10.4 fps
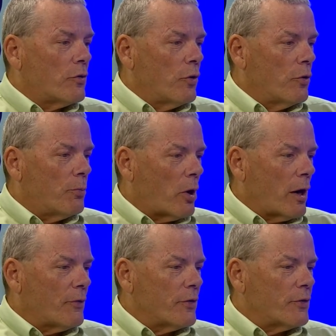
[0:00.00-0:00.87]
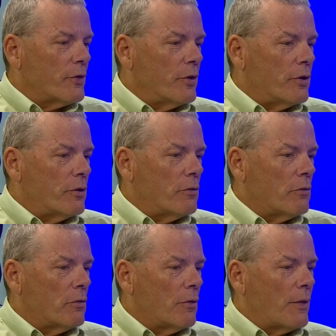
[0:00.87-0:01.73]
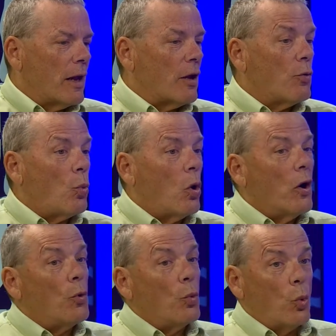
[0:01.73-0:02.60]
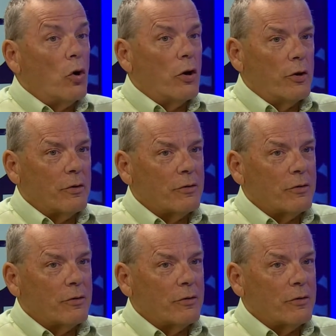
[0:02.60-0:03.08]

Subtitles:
to prophecy, that one would.